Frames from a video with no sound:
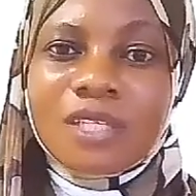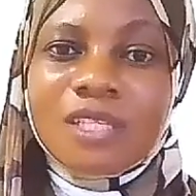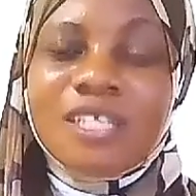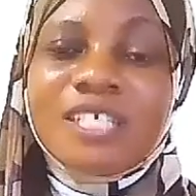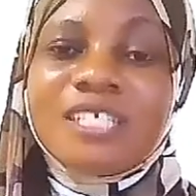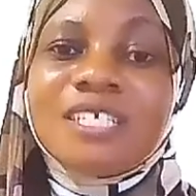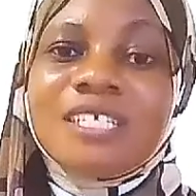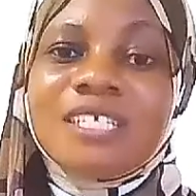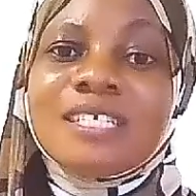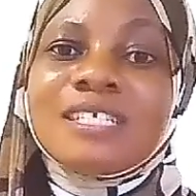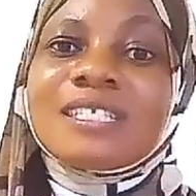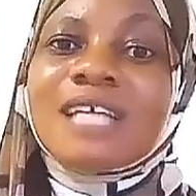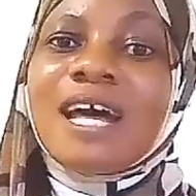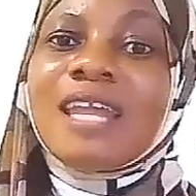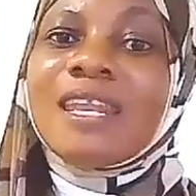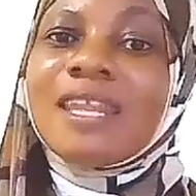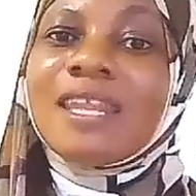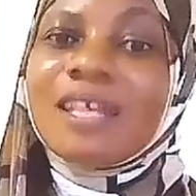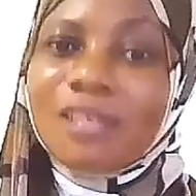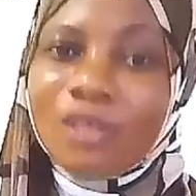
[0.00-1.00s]
This is
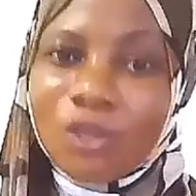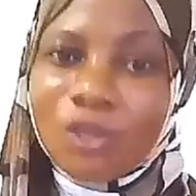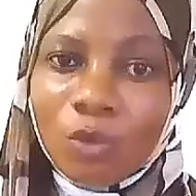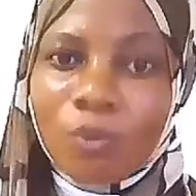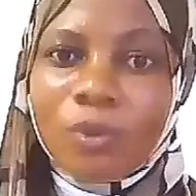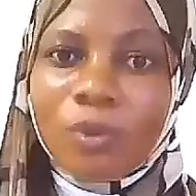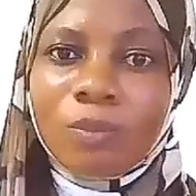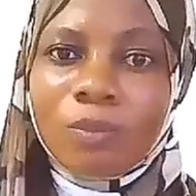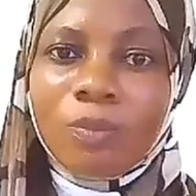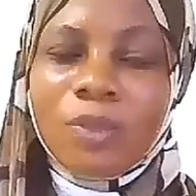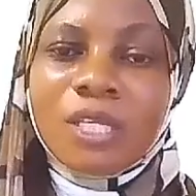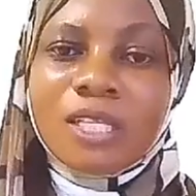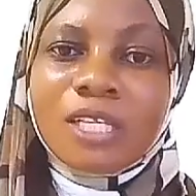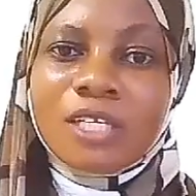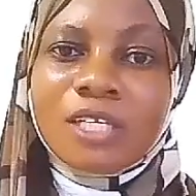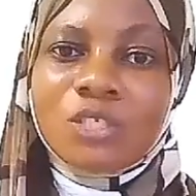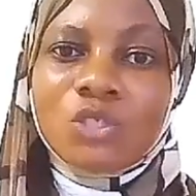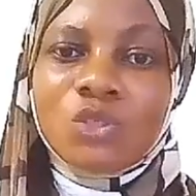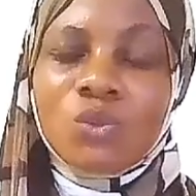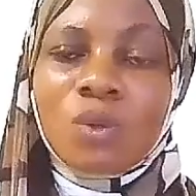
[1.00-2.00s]
another human being
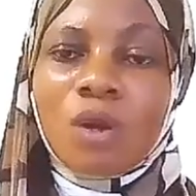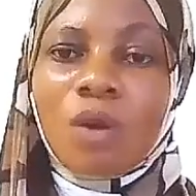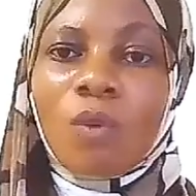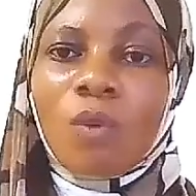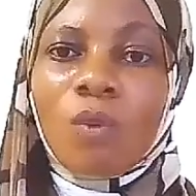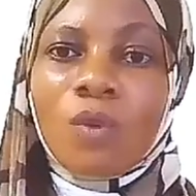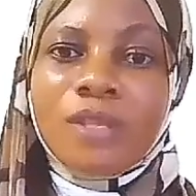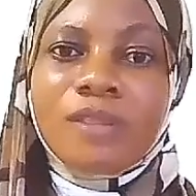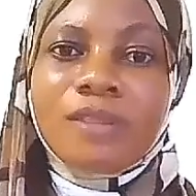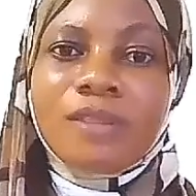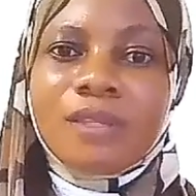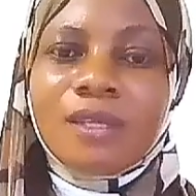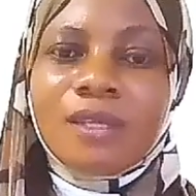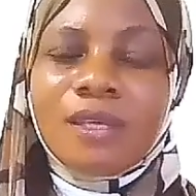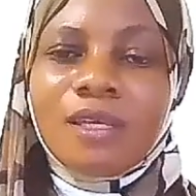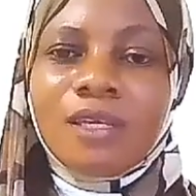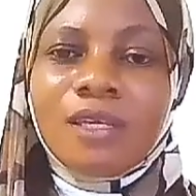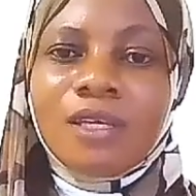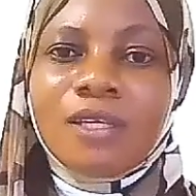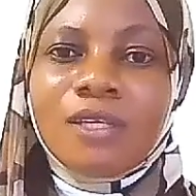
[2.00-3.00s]
that you are with.
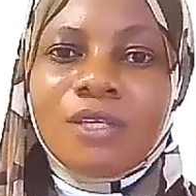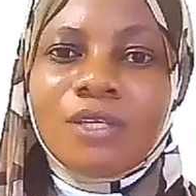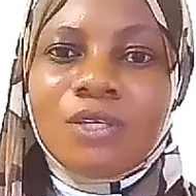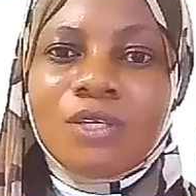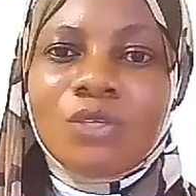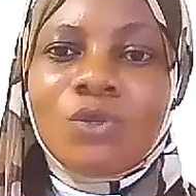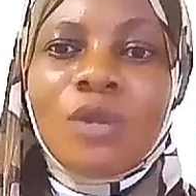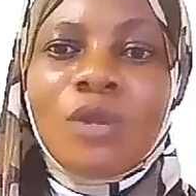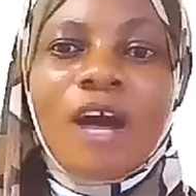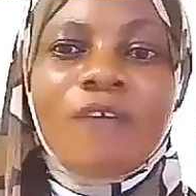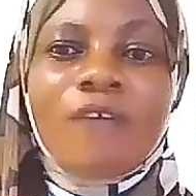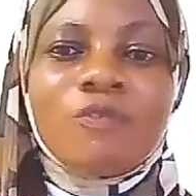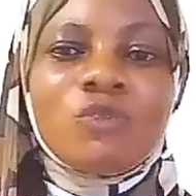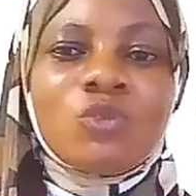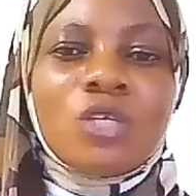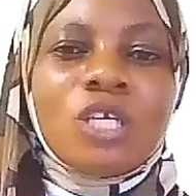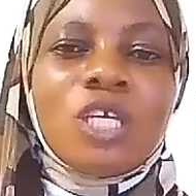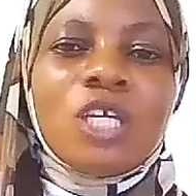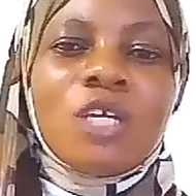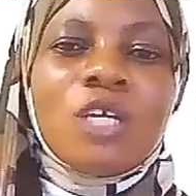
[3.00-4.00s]
You don't have to
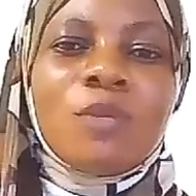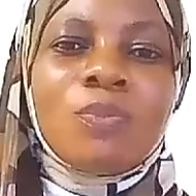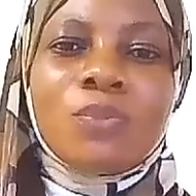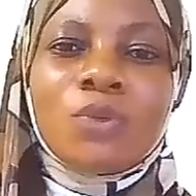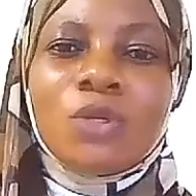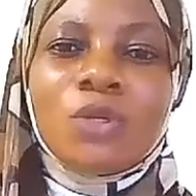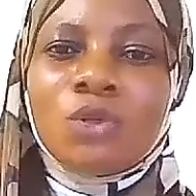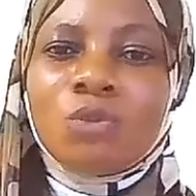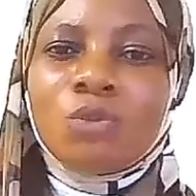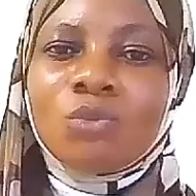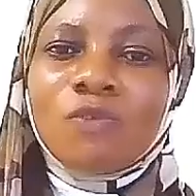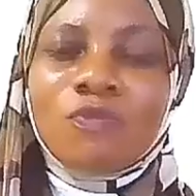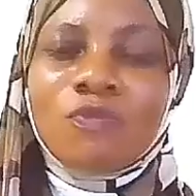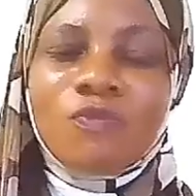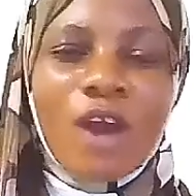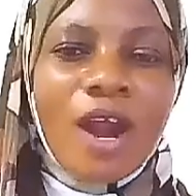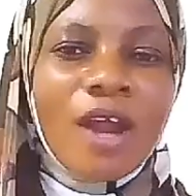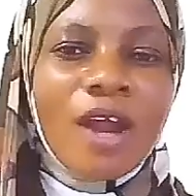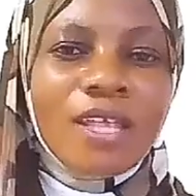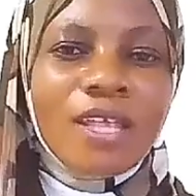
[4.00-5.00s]
keep
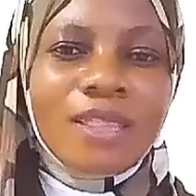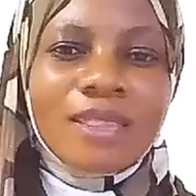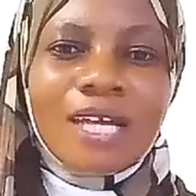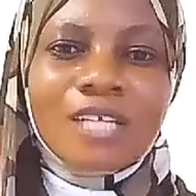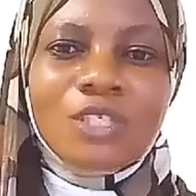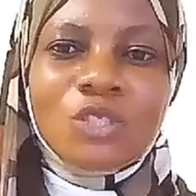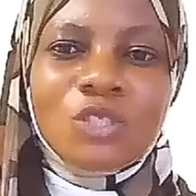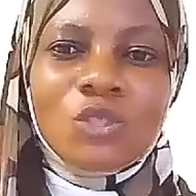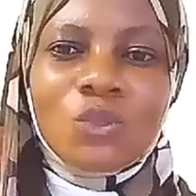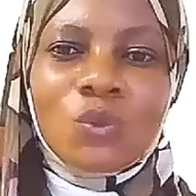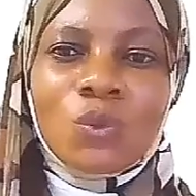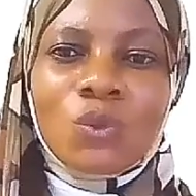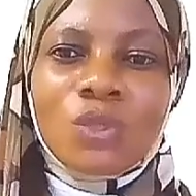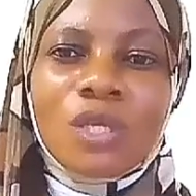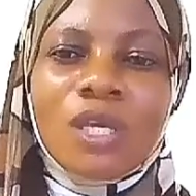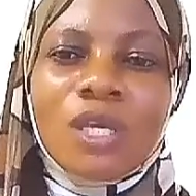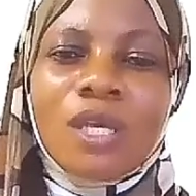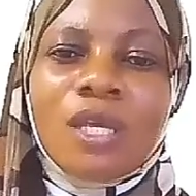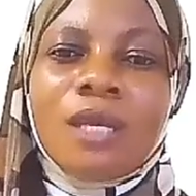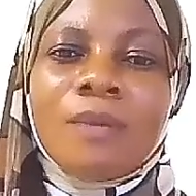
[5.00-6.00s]
referring back to him,
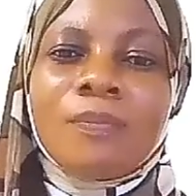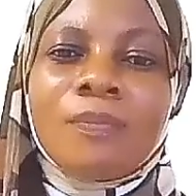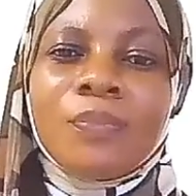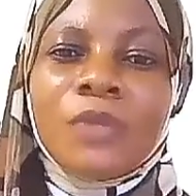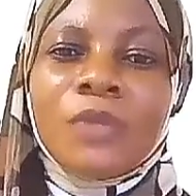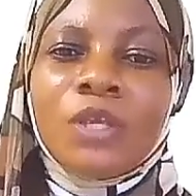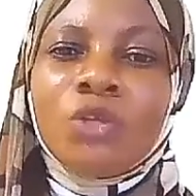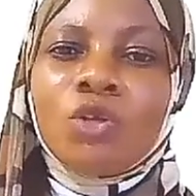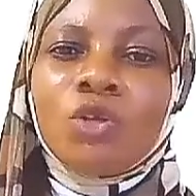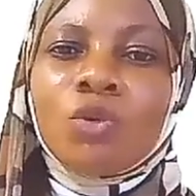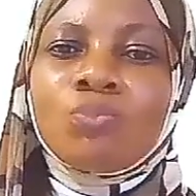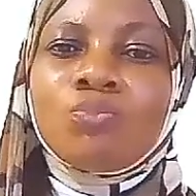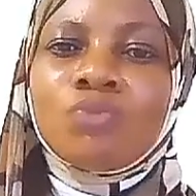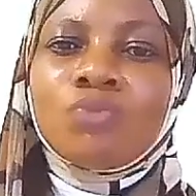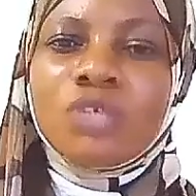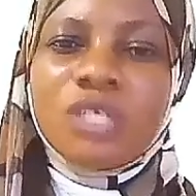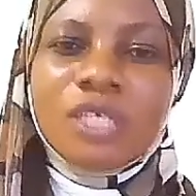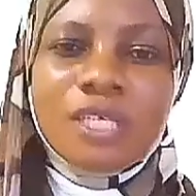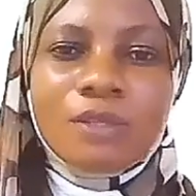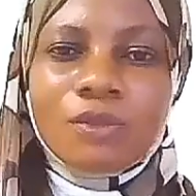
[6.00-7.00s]
you know,
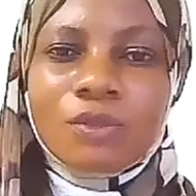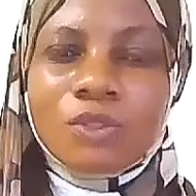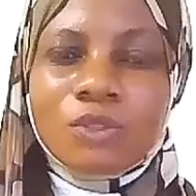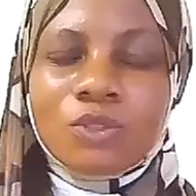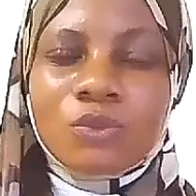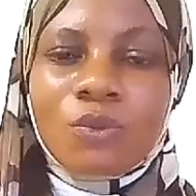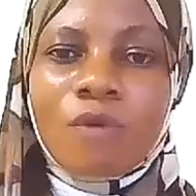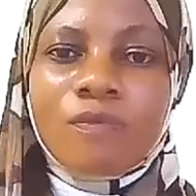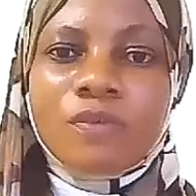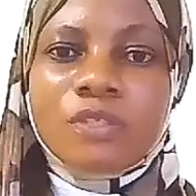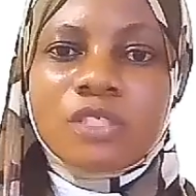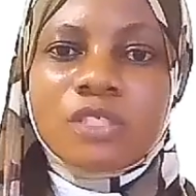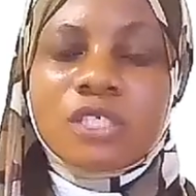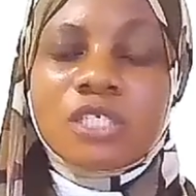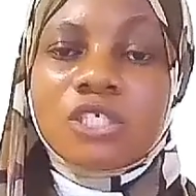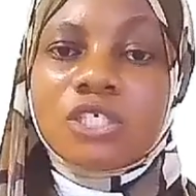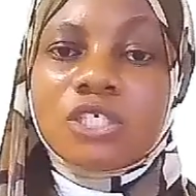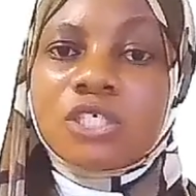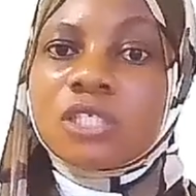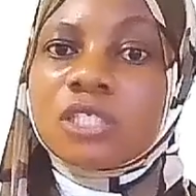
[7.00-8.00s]
bringing those
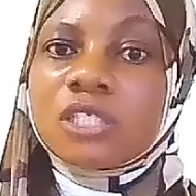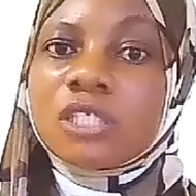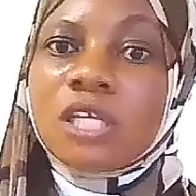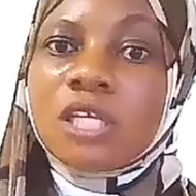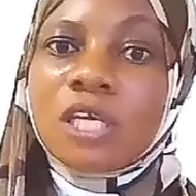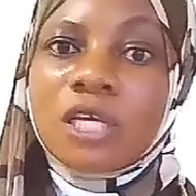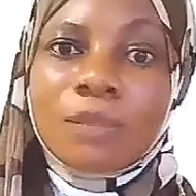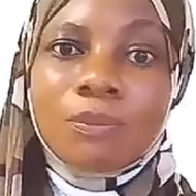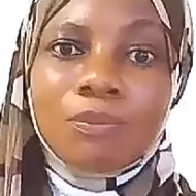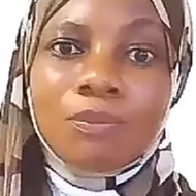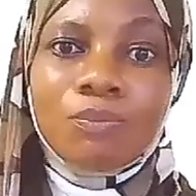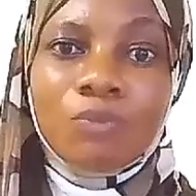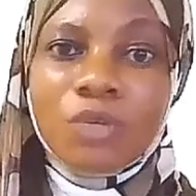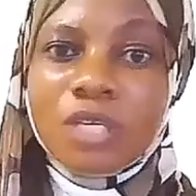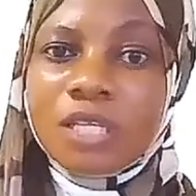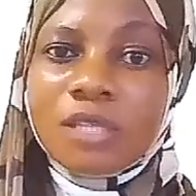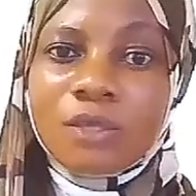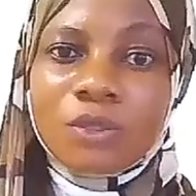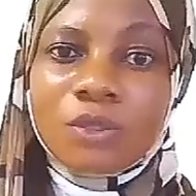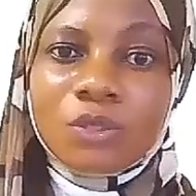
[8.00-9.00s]
conversations,
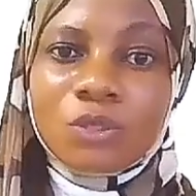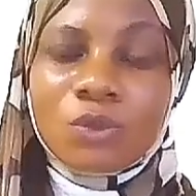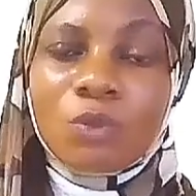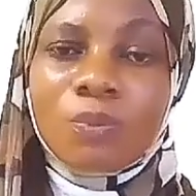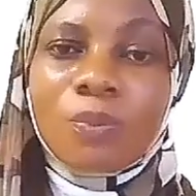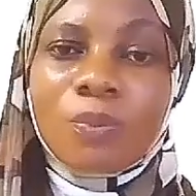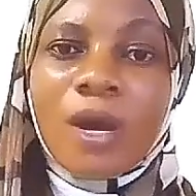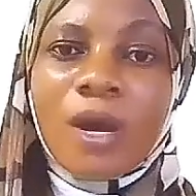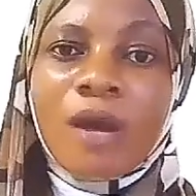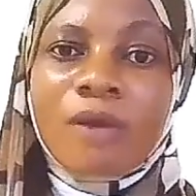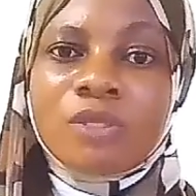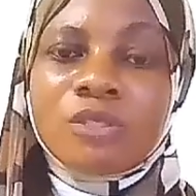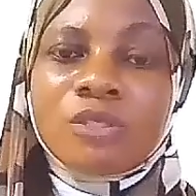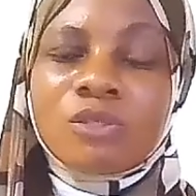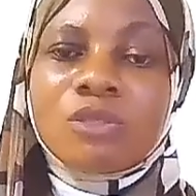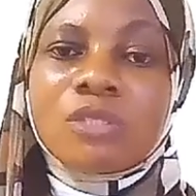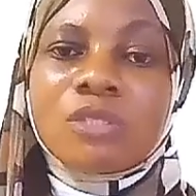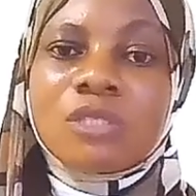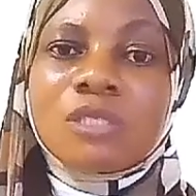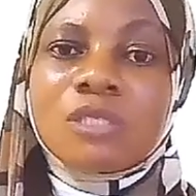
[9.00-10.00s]
bringing those
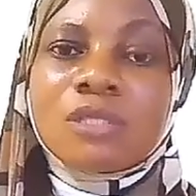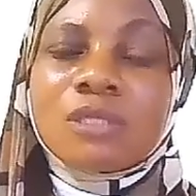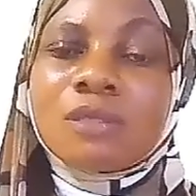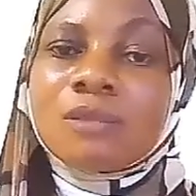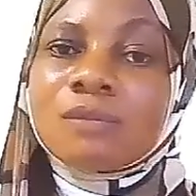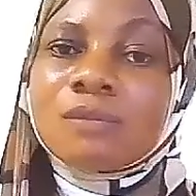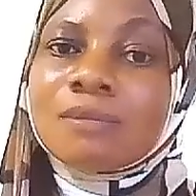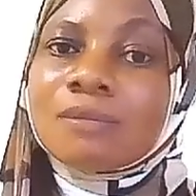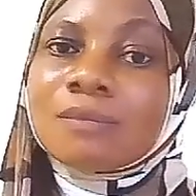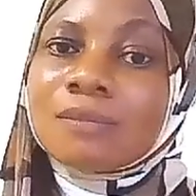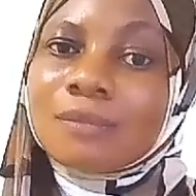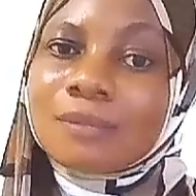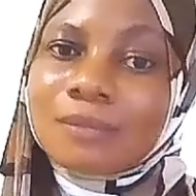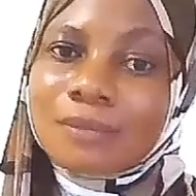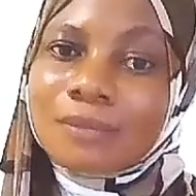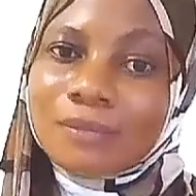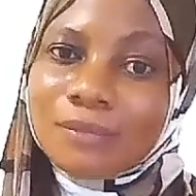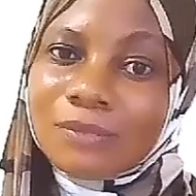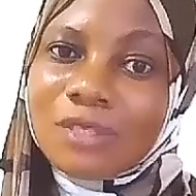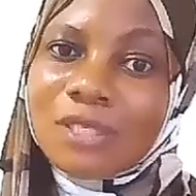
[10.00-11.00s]
comparisons,
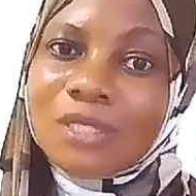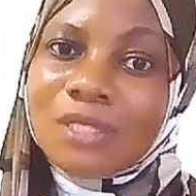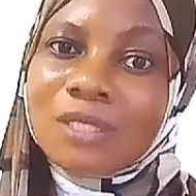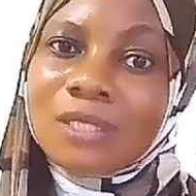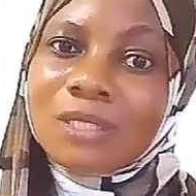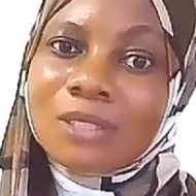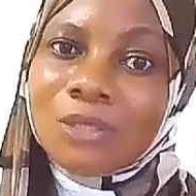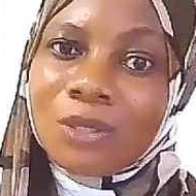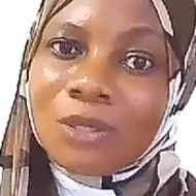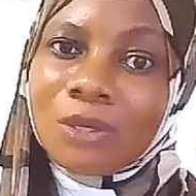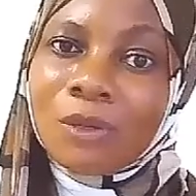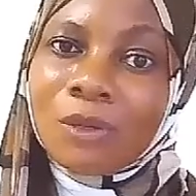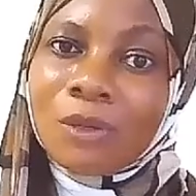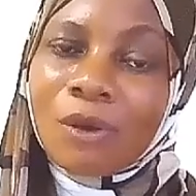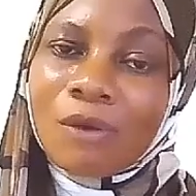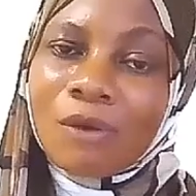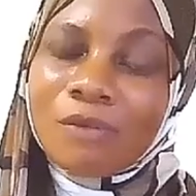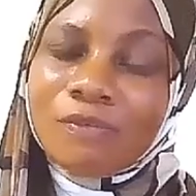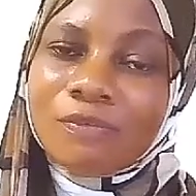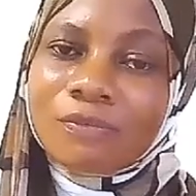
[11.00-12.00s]
this is a turn
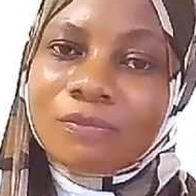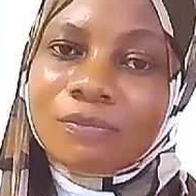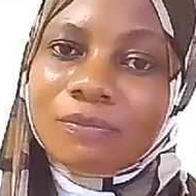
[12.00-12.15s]
off.